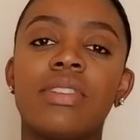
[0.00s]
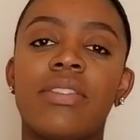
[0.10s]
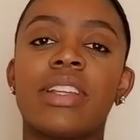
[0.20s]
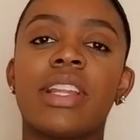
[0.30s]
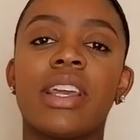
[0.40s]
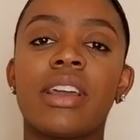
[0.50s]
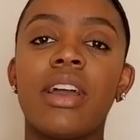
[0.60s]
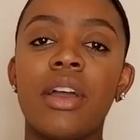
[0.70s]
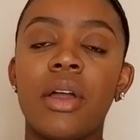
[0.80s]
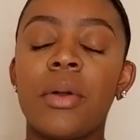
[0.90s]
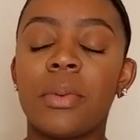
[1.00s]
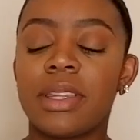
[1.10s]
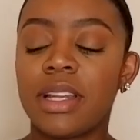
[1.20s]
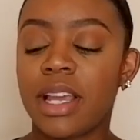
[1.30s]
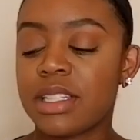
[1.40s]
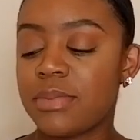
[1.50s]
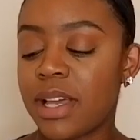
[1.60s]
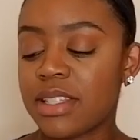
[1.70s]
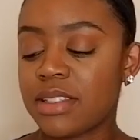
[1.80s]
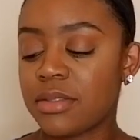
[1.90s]
everything with a nice
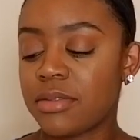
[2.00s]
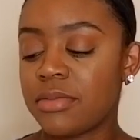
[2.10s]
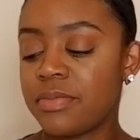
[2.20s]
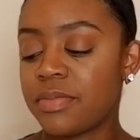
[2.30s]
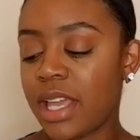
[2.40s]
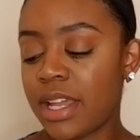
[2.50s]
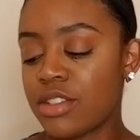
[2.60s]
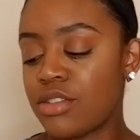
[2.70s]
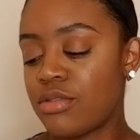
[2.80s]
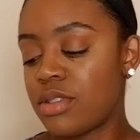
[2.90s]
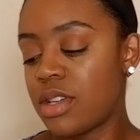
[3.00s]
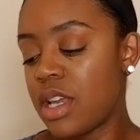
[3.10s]
positive attitude.